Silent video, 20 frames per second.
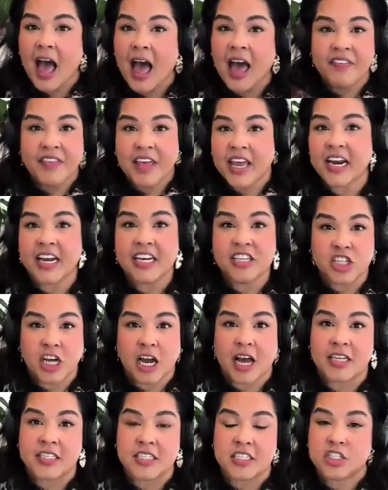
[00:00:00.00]
and then
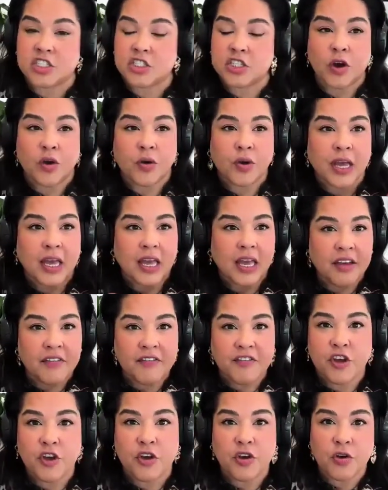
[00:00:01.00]
adjust. So
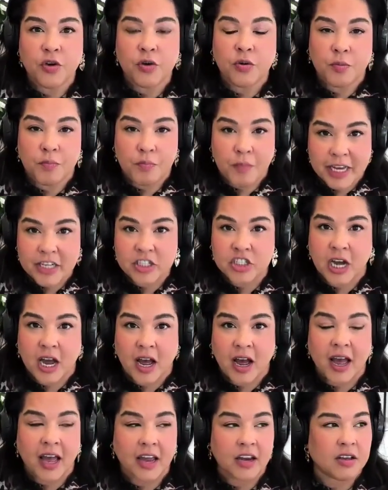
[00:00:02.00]
if you measure
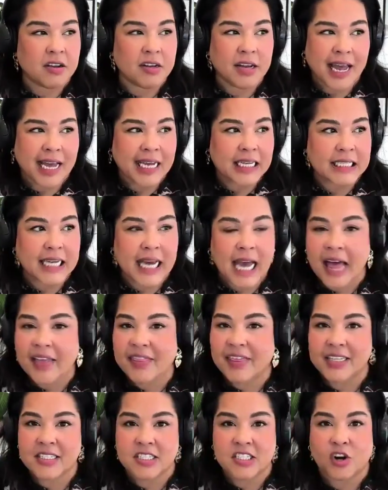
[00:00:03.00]
and you're like, nah,
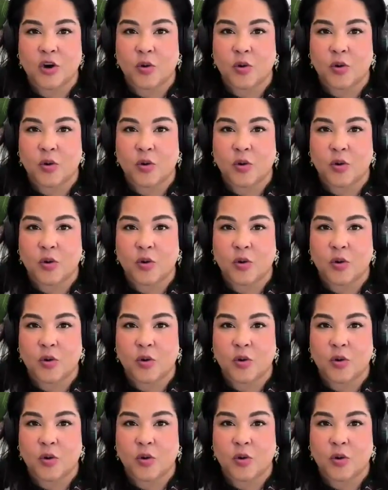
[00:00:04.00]
that's